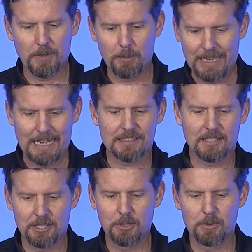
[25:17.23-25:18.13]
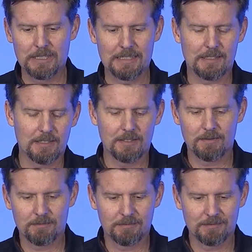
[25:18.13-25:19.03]
Then we execute this
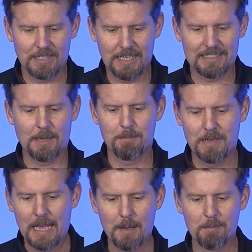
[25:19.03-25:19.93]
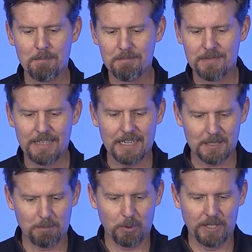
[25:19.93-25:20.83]
SMM
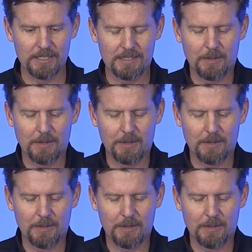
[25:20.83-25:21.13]
exploit.